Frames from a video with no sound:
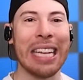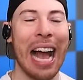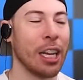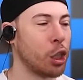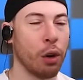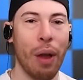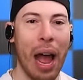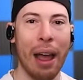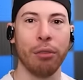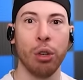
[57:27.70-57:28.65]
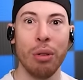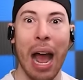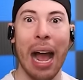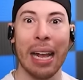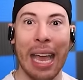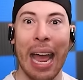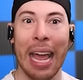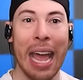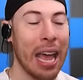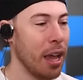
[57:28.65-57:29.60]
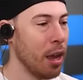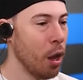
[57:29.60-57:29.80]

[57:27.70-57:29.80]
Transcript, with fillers: guys, survive. Do not get hit.